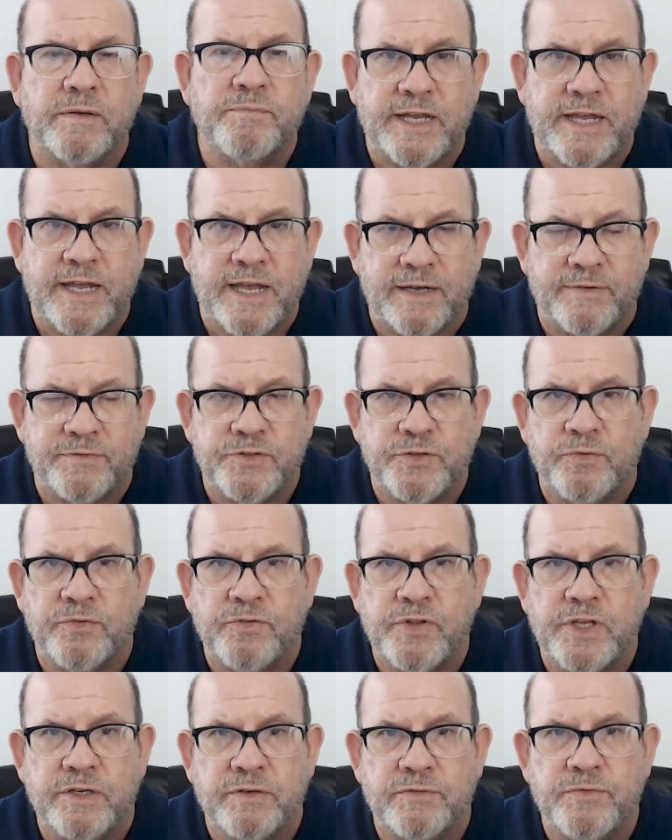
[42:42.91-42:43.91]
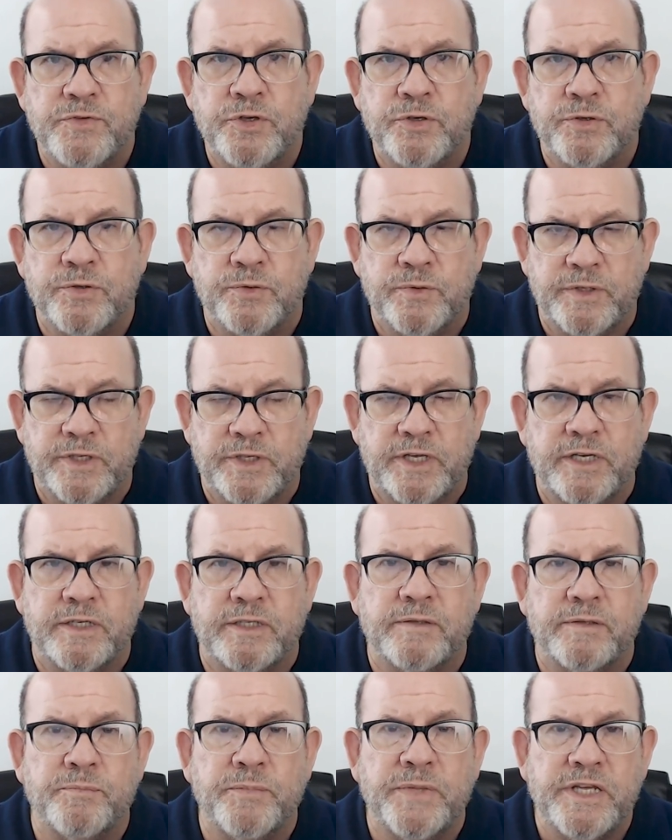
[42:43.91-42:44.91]
I have to think of you
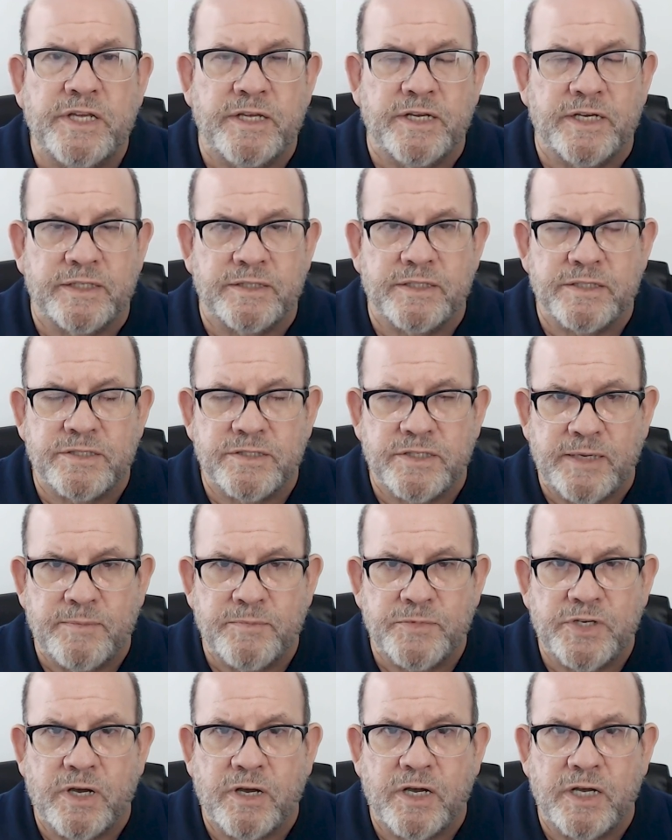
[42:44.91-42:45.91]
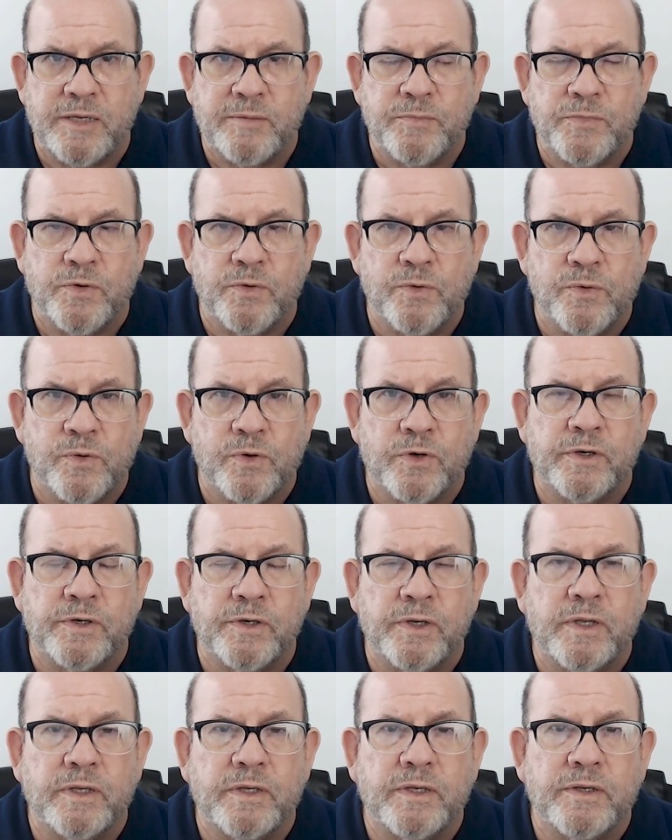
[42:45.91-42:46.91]
and me at the same time,
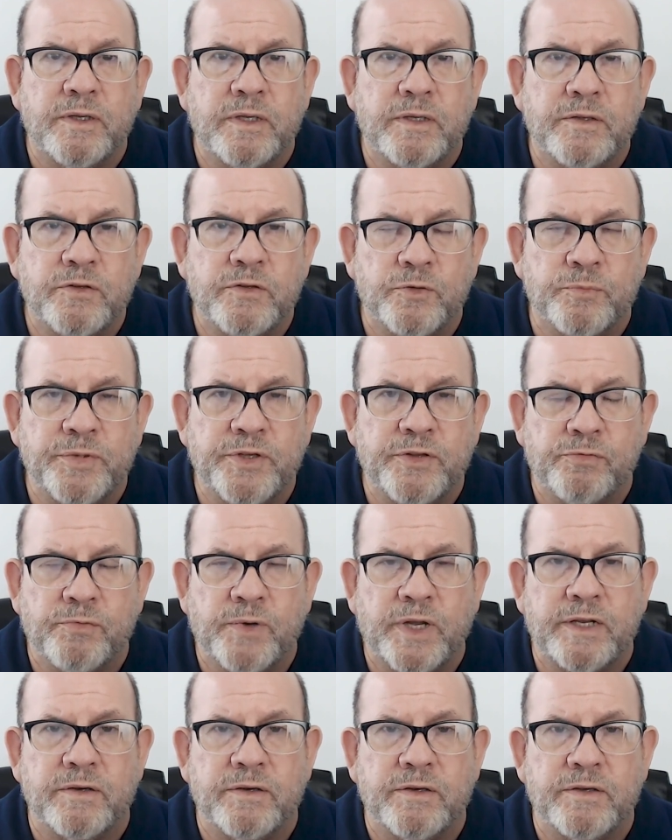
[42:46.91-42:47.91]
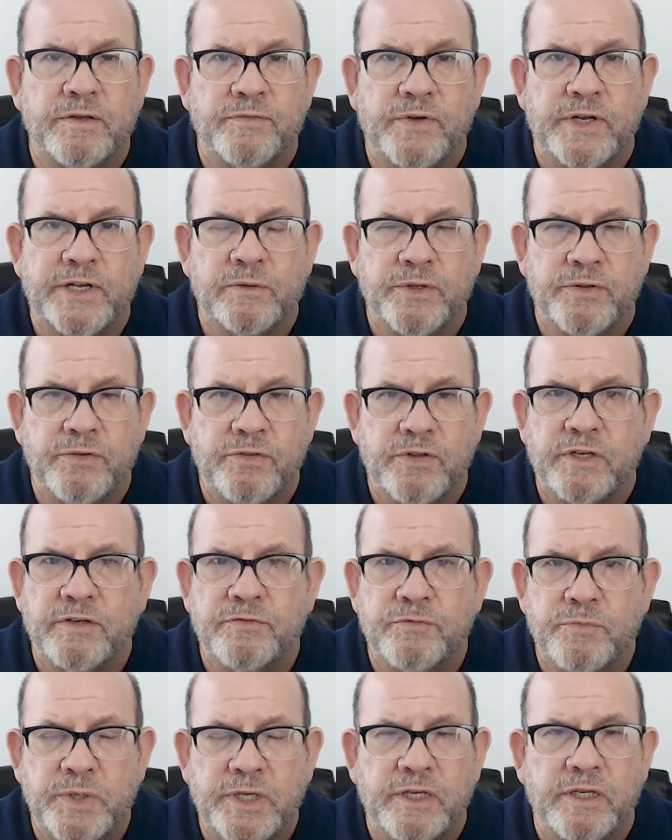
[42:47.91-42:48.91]
or you'll be threatened. If I only think
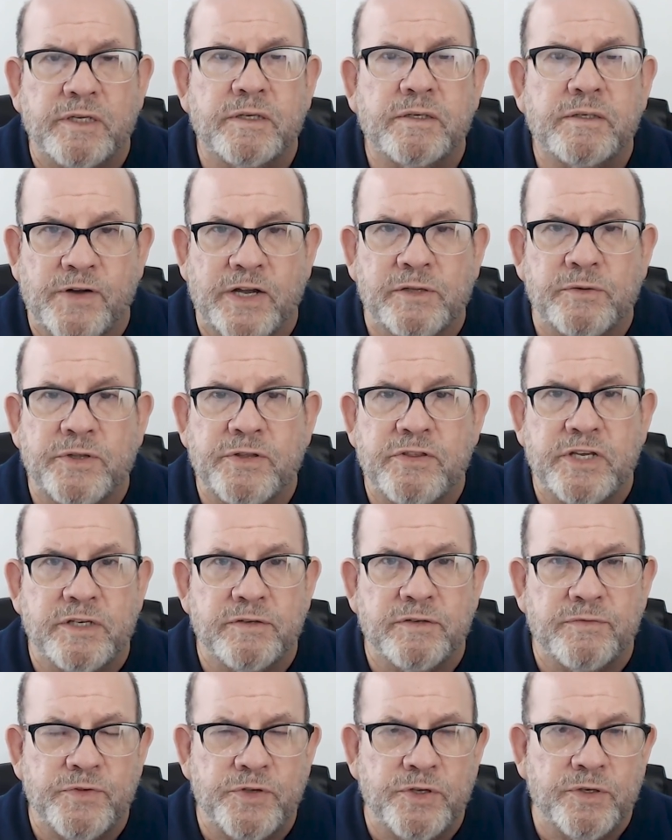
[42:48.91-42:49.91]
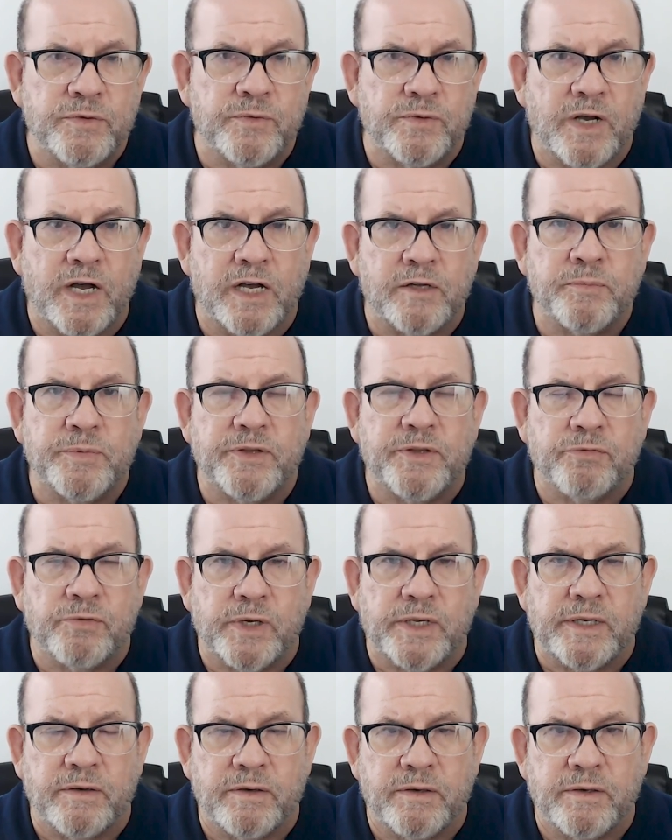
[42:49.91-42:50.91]
of me. If I only think of you, I'll be
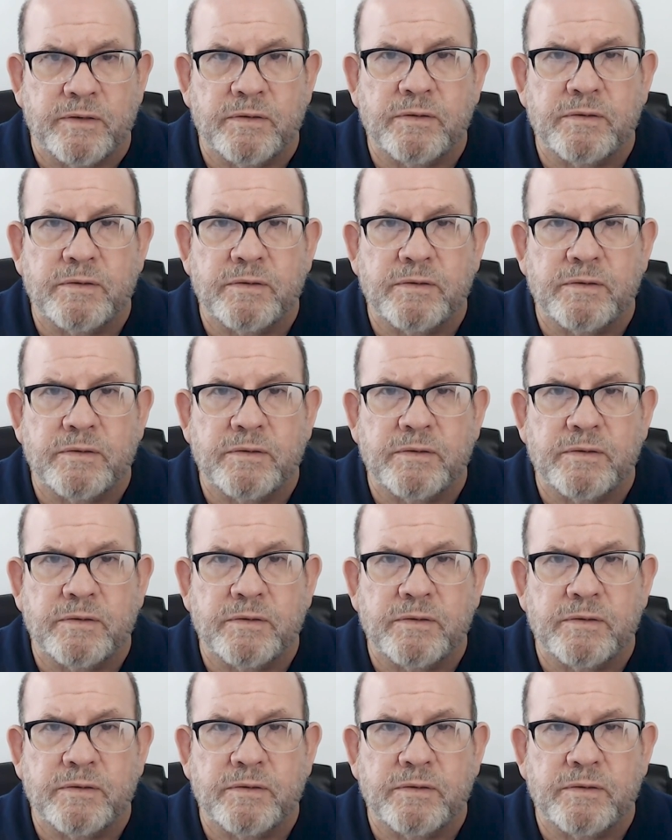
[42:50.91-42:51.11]
threatened.